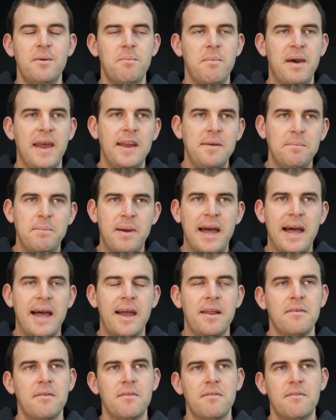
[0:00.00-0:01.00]
The main
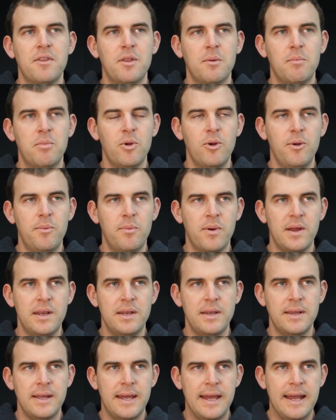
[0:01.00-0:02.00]
part for the
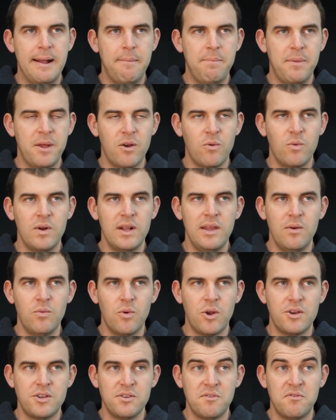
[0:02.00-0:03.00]
blueprint that I really
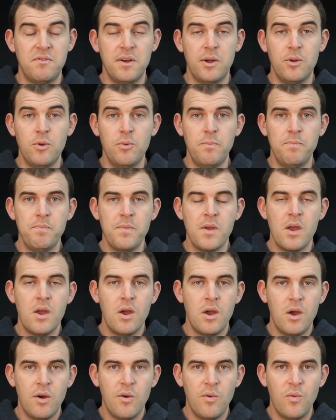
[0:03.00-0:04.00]
wanted to film
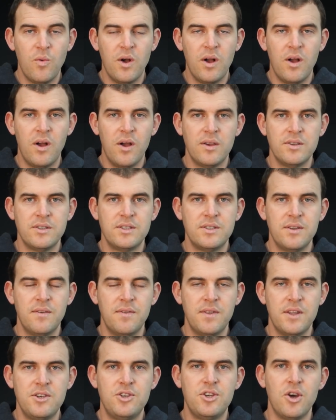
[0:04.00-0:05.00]
was
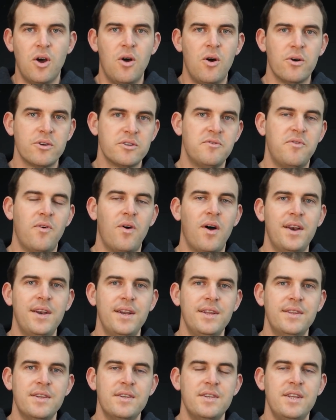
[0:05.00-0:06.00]
the dogs
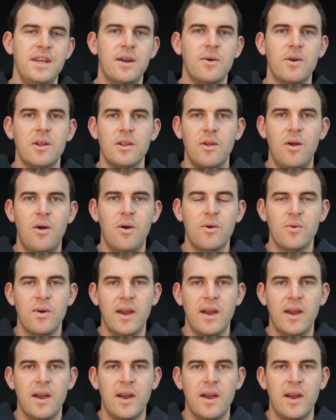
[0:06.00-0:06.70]
finding the deer at long